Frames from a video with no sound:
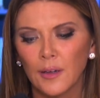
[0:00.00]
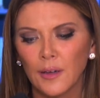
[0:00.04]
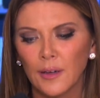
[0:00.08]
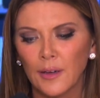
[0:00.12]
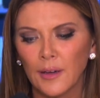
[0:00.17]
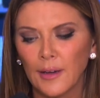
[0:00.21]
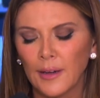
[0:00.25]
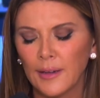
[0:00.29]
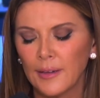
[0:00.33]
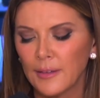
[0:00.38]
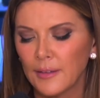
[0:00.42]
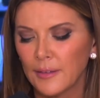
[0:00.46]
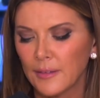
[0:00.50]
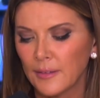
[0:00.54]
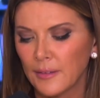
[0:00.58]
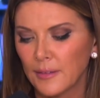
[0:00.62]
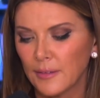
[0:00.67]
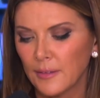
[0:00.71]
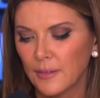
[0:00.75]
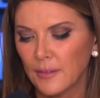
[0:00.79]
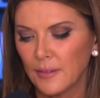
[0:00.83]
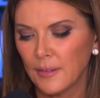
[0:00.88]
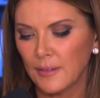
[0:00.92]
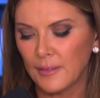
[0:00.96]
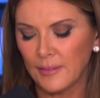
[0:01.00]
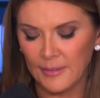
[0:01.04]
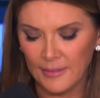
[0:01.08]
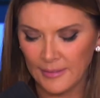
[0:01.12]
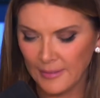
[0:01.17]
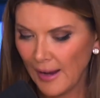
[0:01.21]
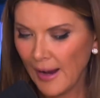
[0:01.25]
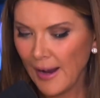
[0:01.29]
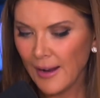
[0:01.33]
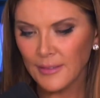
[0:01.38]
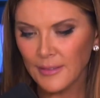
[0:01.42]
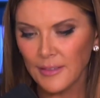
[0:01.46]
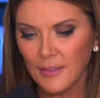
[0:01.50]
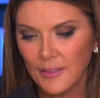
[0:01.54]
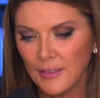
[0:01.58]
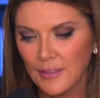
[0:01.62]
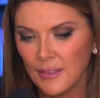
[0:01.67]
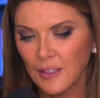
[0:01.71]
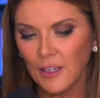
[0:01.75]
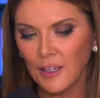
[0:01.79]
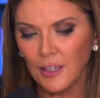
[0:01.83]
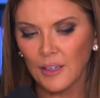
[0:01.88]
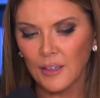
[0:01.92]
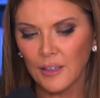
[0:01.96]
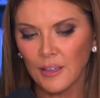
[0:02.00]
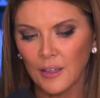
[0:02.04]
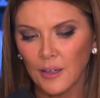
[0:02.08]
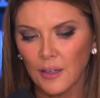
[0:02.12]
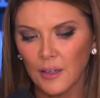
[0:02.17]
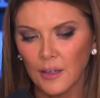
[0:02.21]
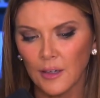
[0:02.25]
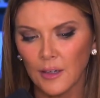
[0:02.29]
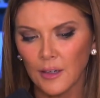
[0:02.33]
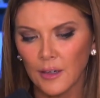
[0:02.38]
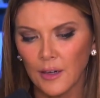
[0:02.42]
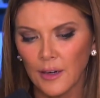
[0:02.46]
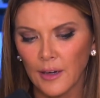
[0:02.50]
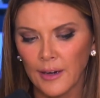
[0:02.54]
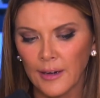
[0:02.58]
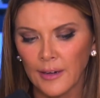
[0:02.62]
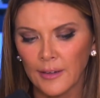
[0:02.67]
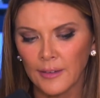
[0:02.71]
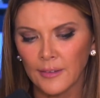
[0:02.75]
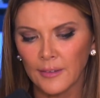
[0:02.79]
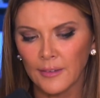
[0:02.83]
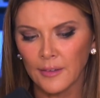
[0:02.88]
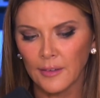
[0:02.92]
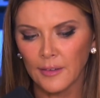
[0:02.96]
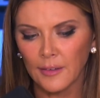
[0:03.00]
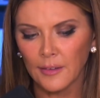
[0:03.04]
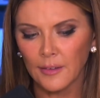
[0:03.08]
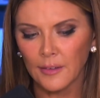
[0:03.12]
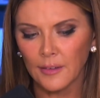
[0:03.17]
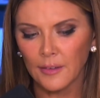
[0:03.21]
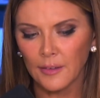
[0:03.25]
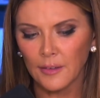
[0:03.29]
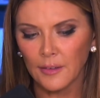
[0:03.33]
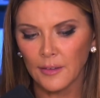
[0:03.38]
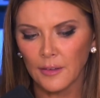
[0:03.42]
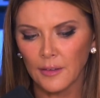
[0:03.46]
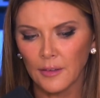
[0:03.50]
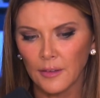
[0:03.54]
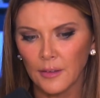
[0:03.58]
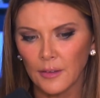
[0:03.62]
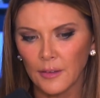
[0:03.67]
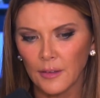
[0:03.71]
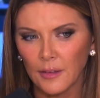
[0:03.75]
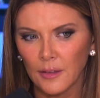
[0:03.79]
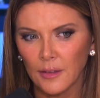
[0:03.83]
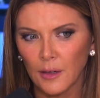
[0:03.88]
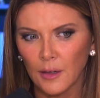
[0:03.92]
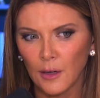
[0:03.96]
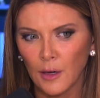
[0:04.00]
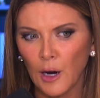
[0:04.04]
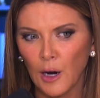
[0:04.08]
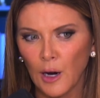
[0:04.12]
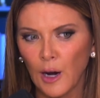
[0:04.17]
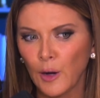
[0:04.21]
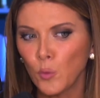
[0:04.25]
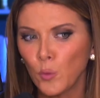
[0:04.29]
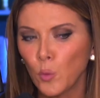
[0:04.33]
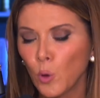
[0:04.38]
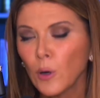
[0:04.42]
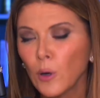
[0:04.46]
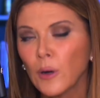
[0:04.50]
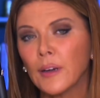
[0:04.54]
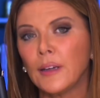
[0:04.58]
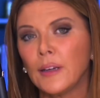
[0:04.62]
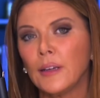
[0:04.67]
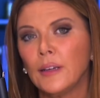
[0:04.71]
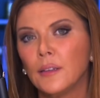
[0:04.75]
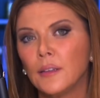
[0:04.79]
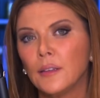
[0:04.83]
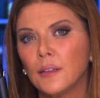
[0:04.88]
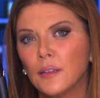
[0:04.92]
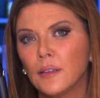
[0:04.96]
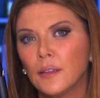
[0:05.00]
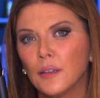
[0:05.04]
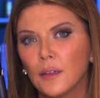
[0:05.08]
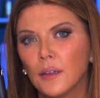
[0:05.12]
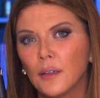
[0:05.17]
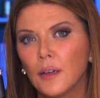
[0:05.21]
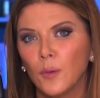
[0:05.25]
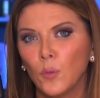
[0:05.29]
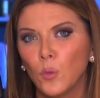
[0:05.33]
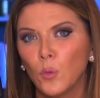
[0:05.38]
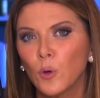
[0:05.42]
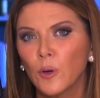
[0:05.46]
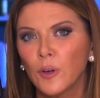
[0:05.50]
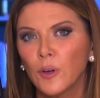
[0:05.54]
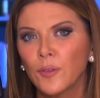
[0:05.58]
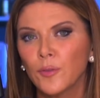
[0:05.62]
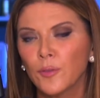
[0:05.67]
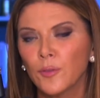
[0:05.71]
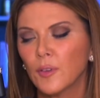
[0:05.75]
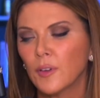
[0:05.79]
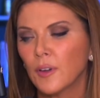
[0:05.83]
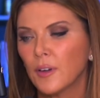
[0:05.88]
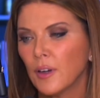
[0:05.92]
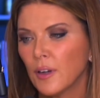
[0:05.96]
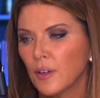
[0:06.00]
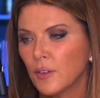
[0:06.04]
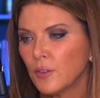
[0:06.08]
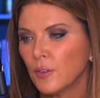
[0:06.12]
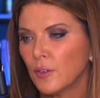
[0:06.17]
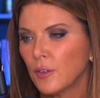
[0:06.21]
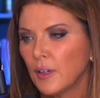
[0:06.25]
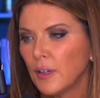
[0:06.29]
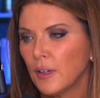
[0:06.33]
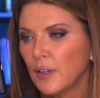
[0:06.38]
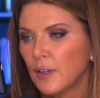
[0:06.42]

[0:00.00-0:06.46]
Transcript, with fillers: And it's sad to see. And I worry for the country.